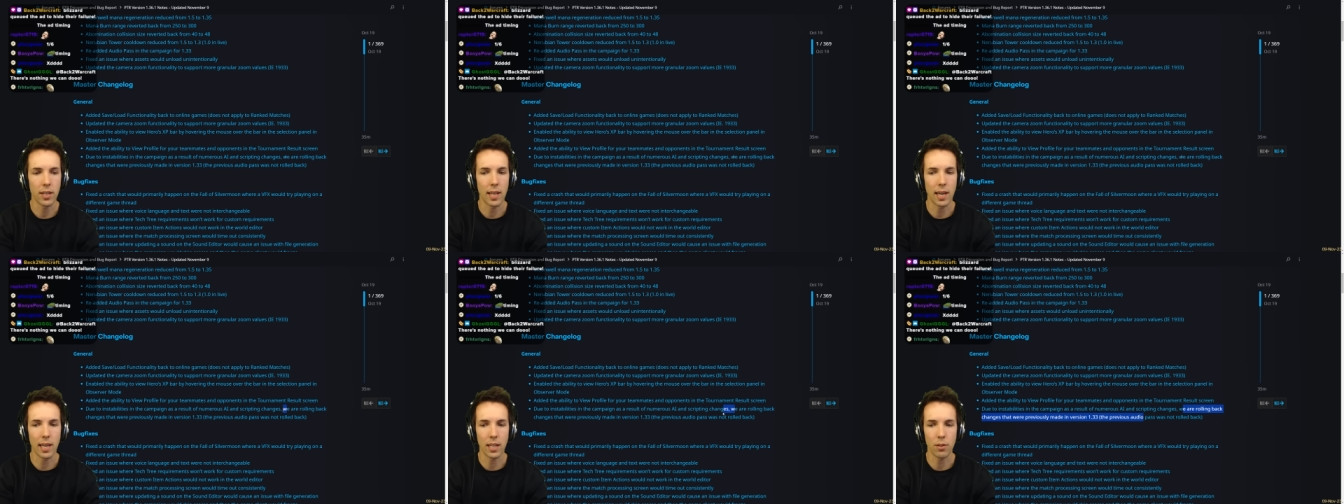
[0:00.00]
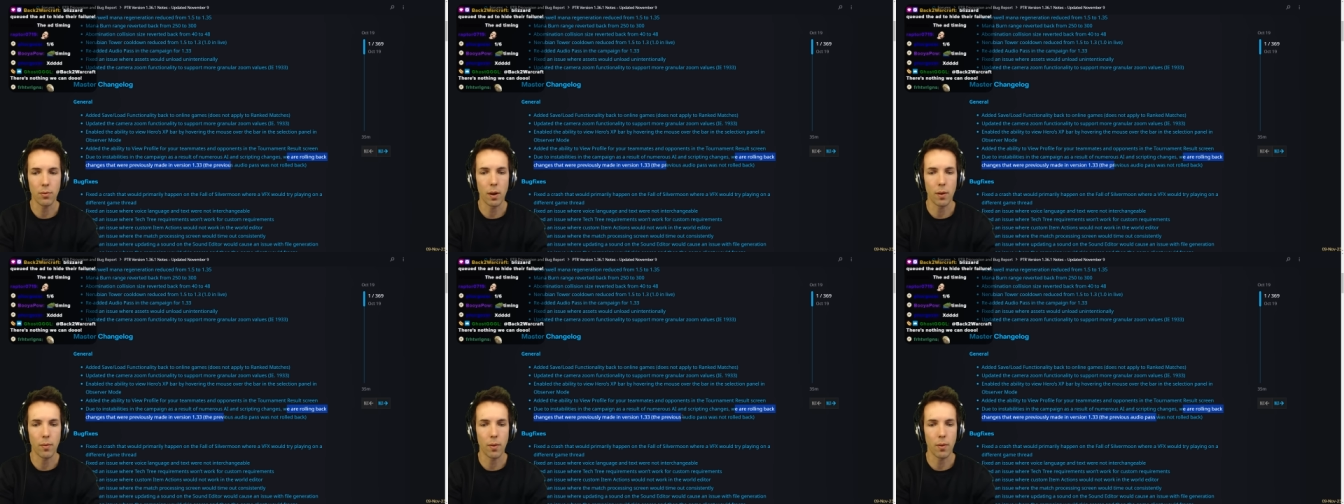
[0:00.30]

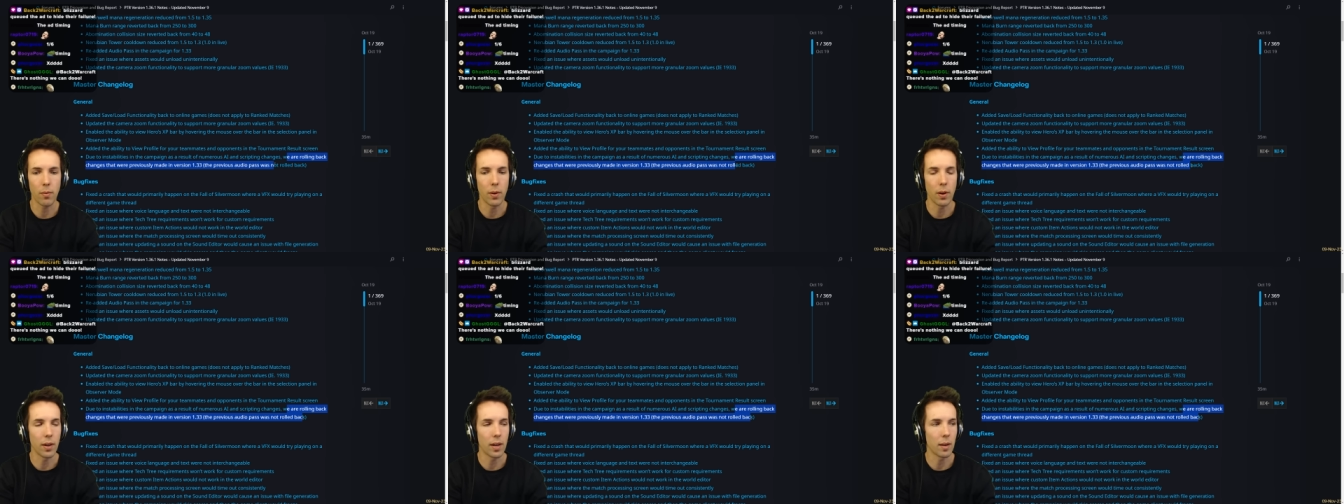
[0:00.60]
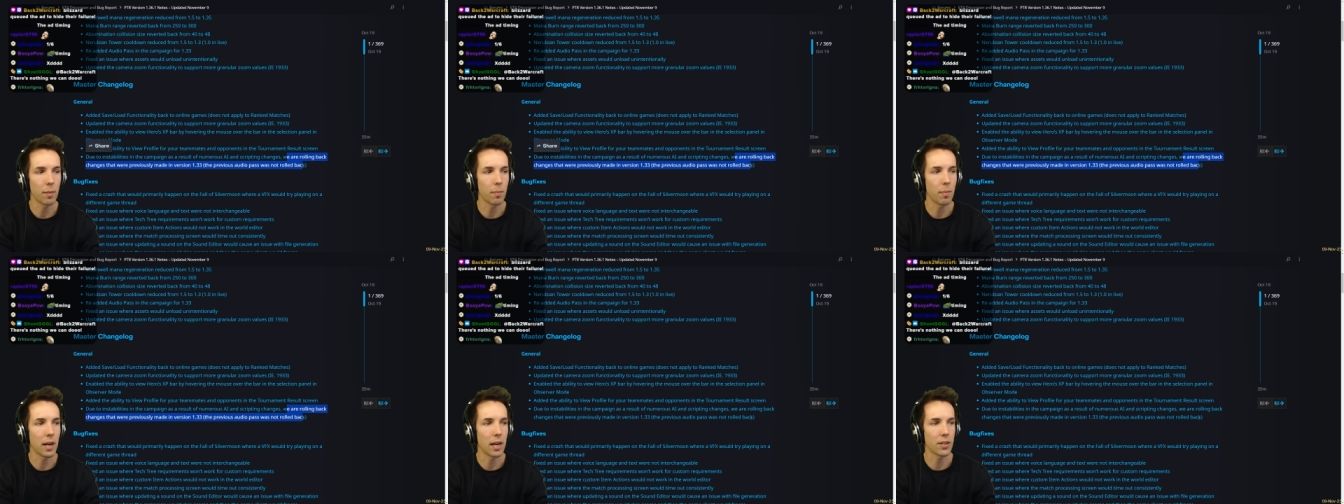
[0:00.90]
That's why we're rolling
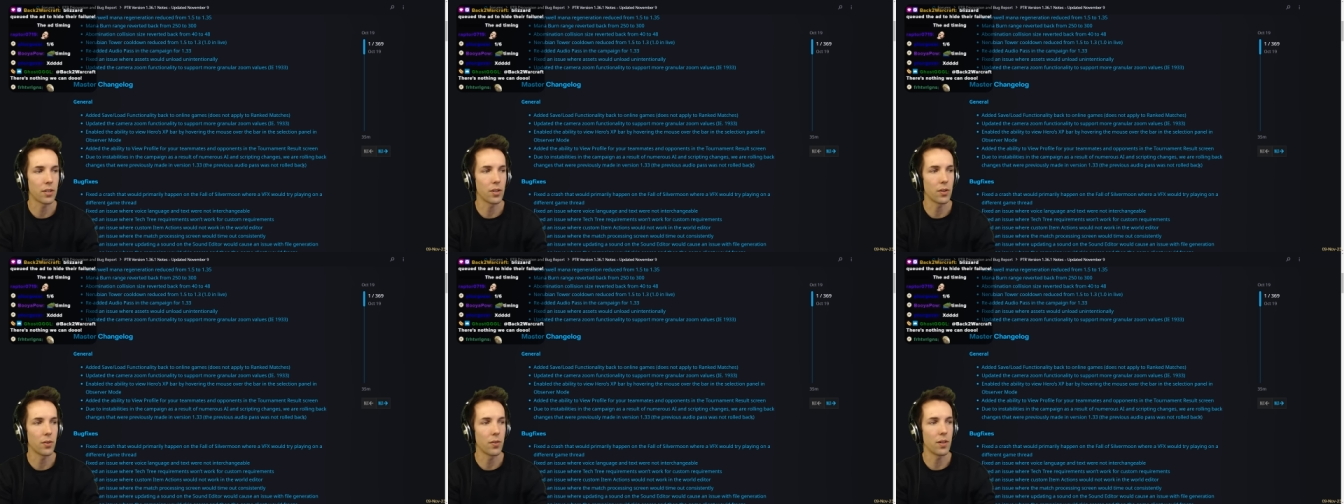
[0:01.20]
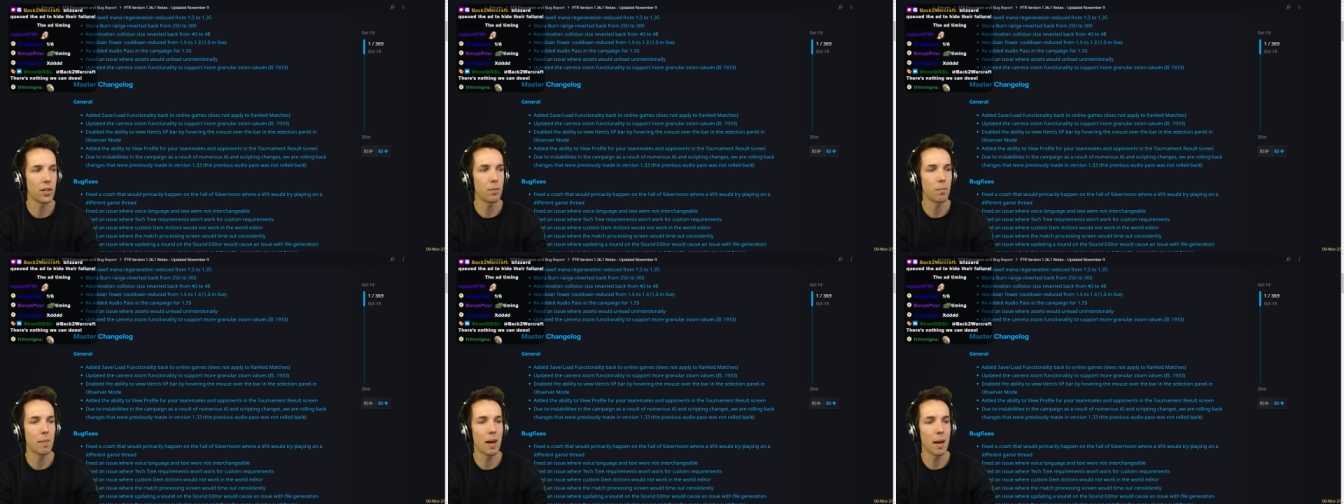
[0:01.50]
it back. So
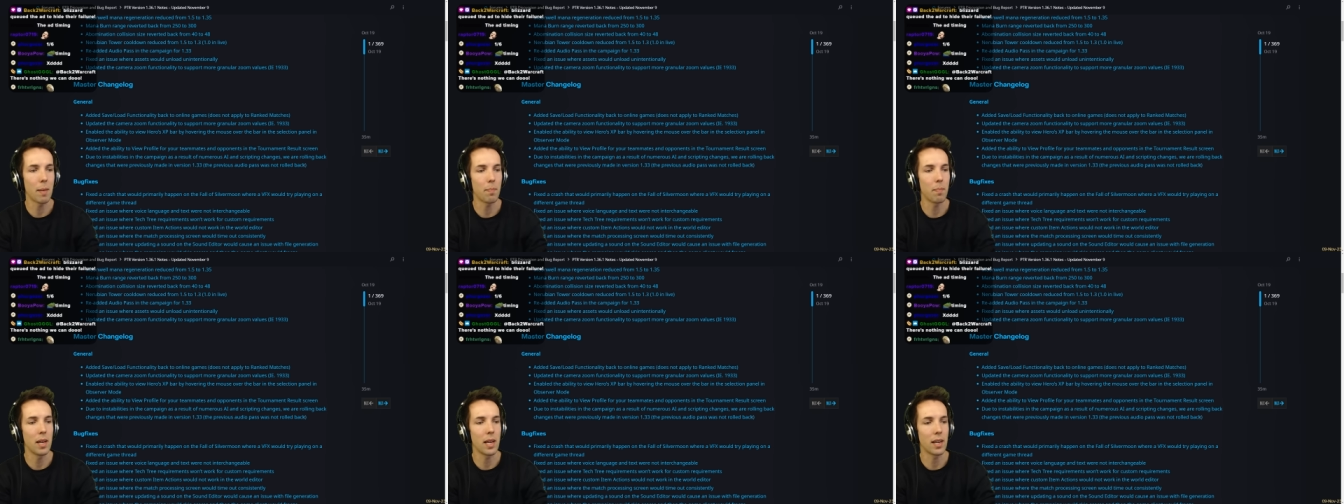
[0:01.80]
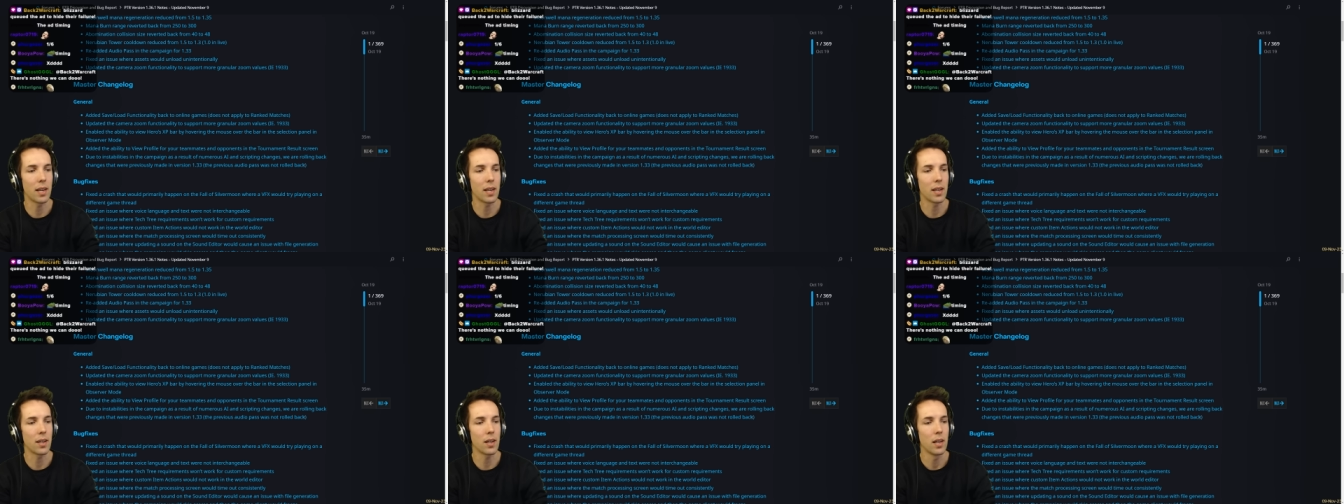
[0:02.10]
this map
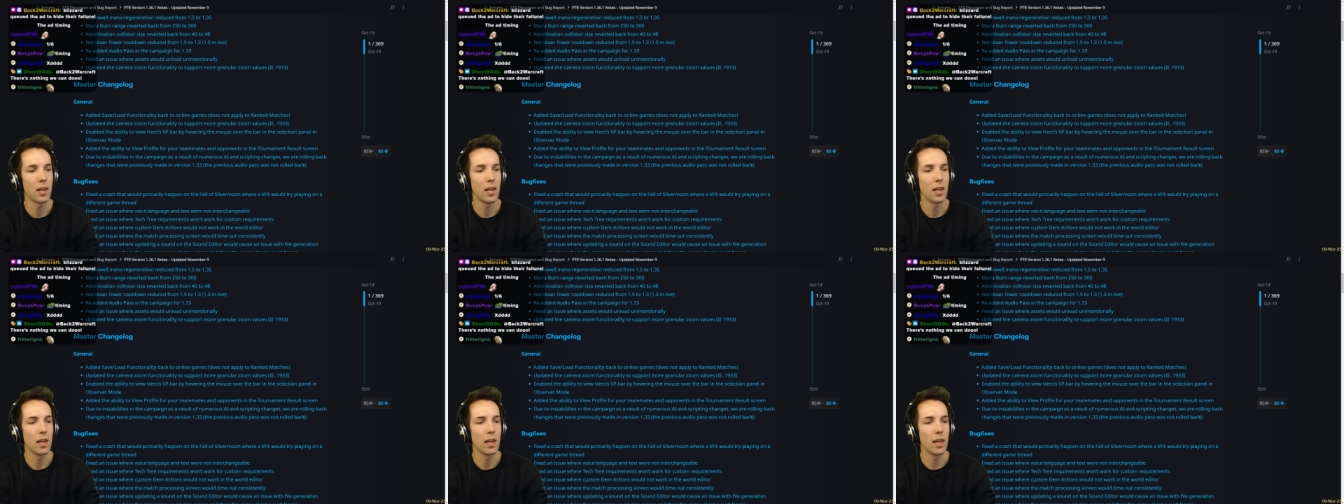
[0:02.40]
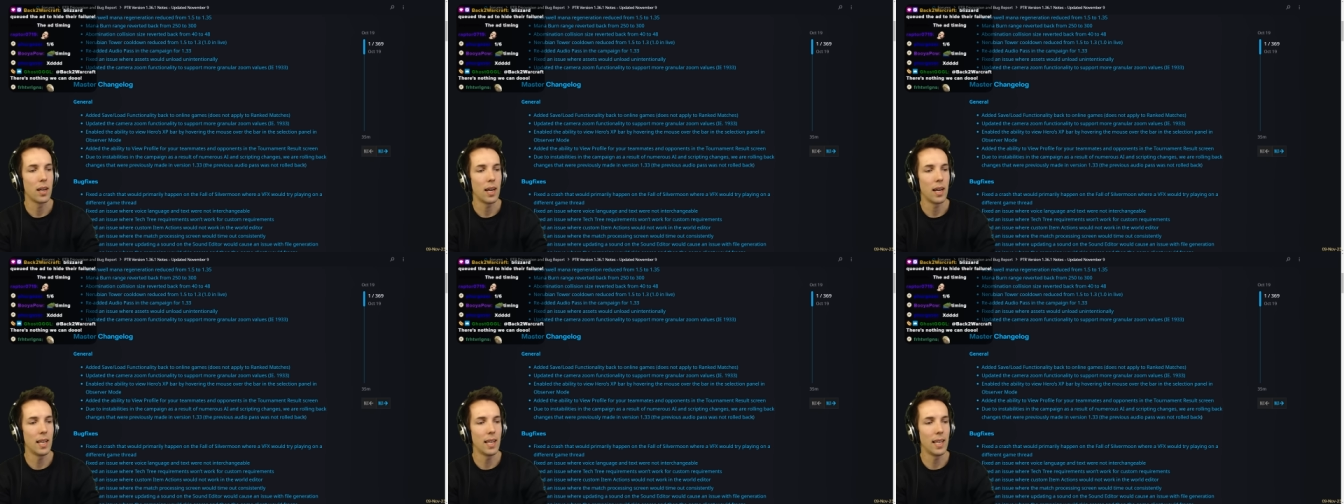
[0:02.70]
maker
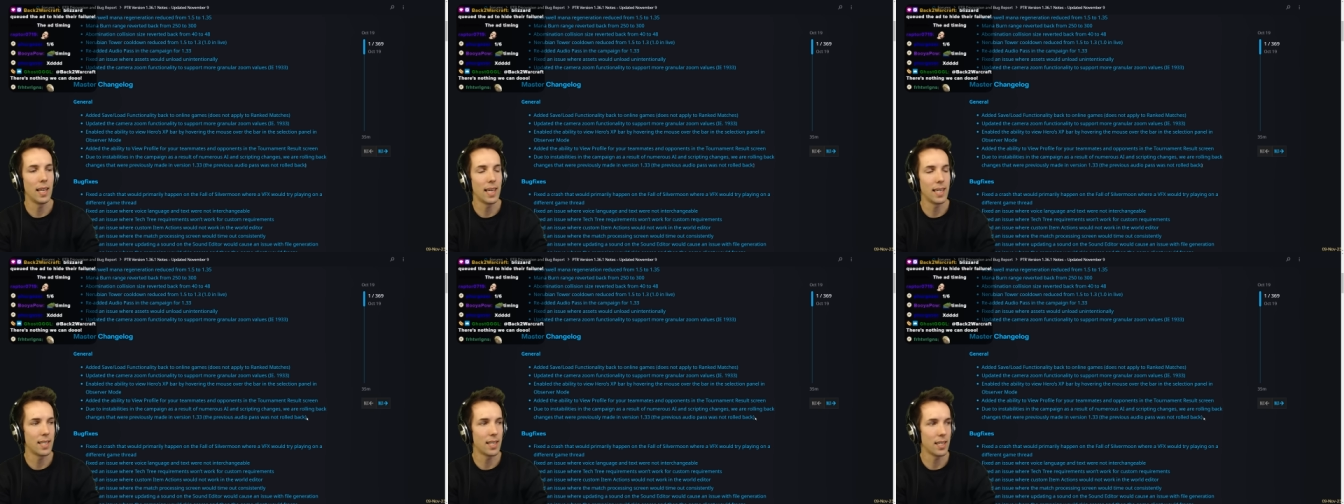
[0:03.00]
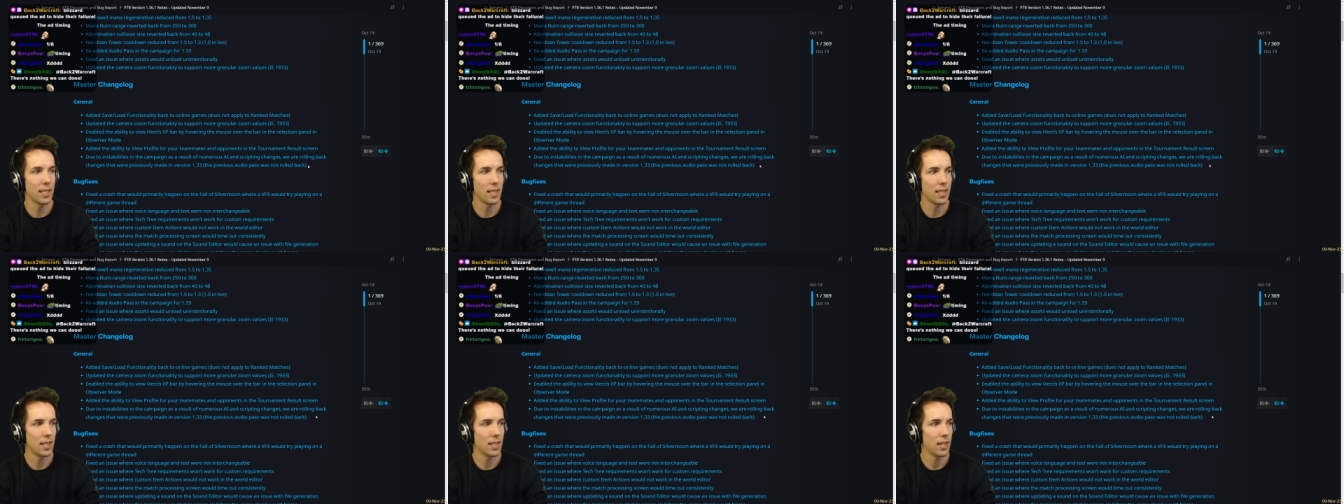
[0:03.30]

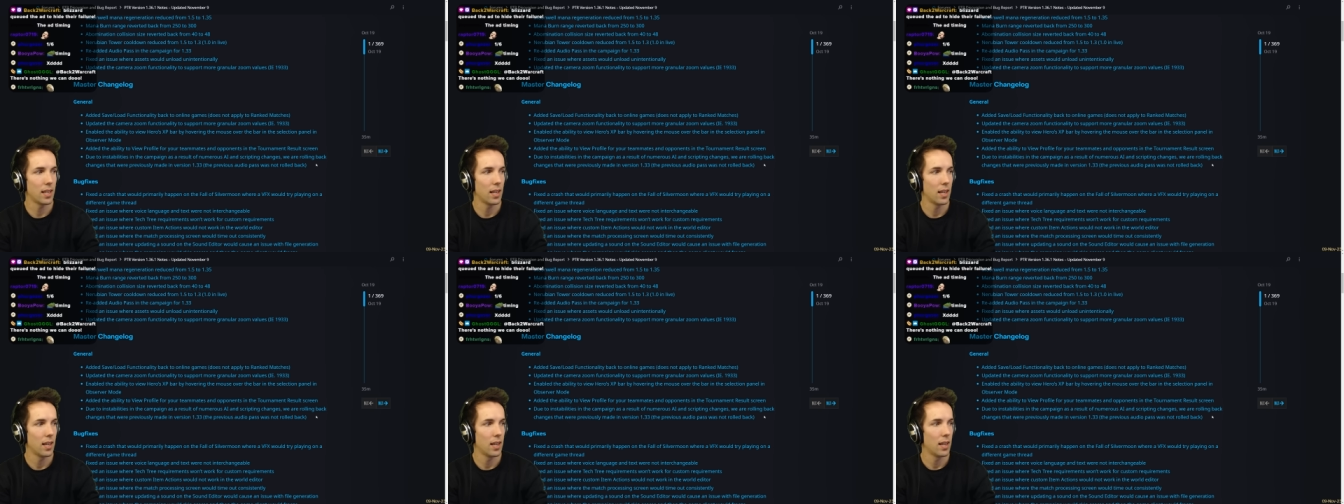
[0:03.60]
alleges